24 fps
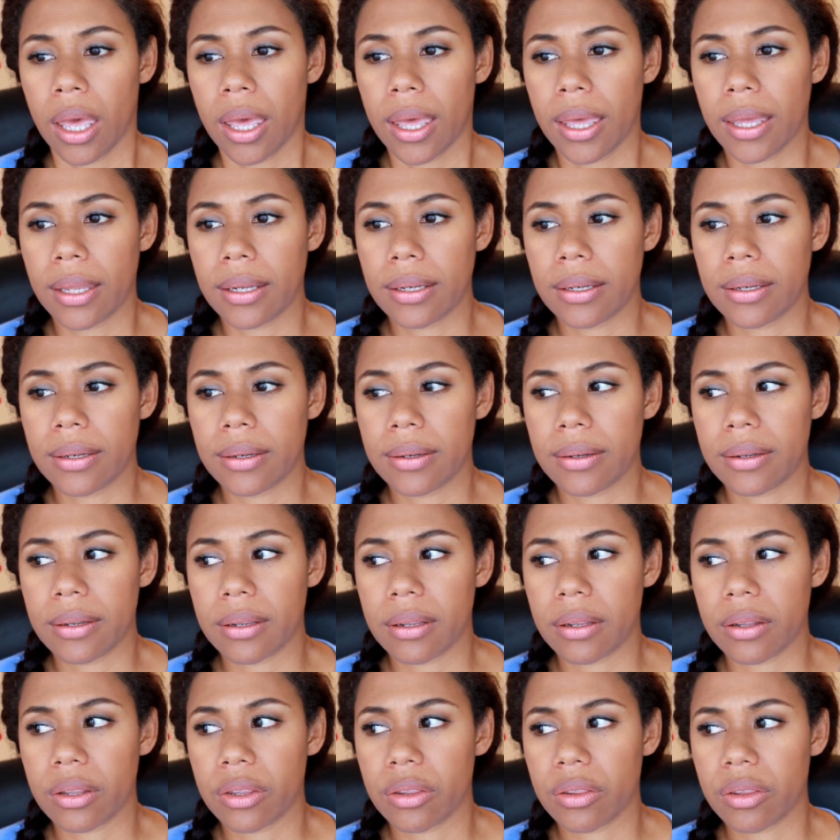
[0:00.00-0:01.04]
and
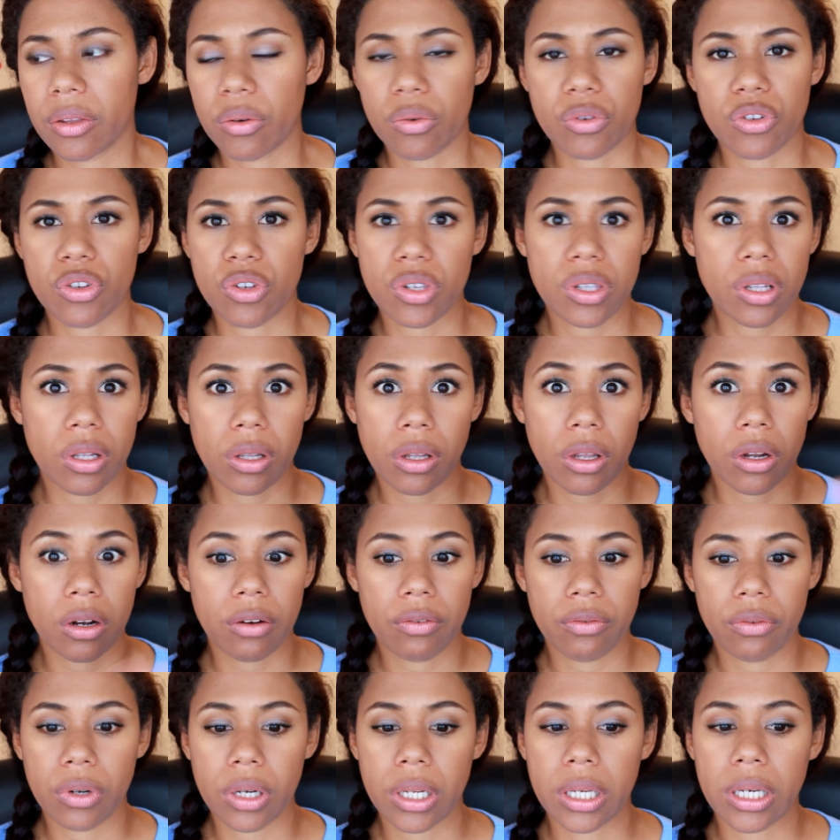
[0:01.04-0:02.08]
there were just a lot
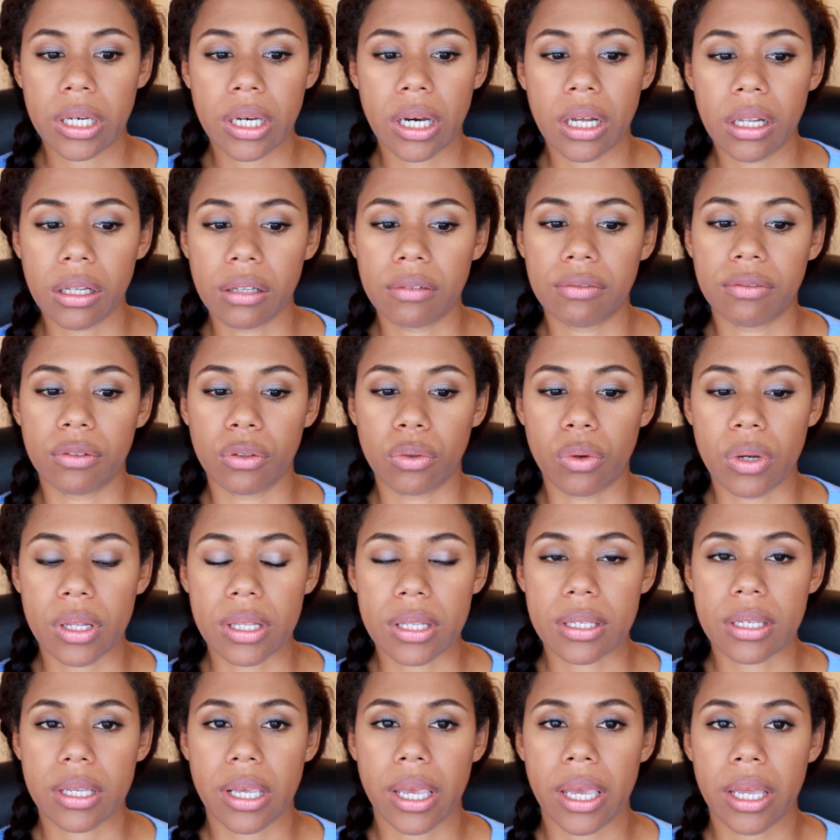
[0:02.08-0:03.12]
of really colorful
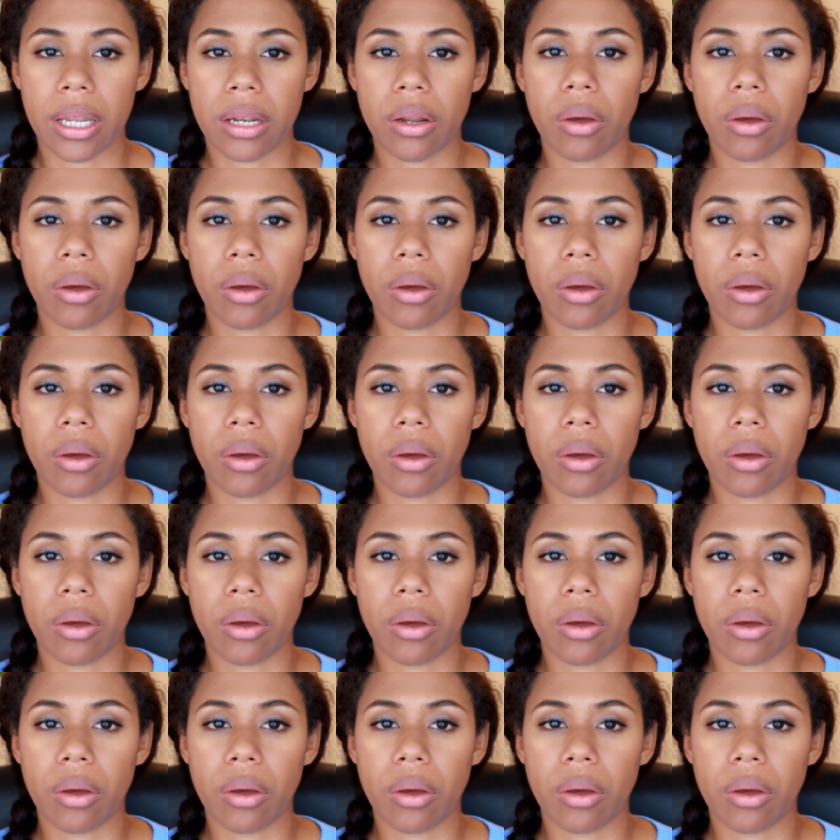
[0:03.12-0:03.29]
ones.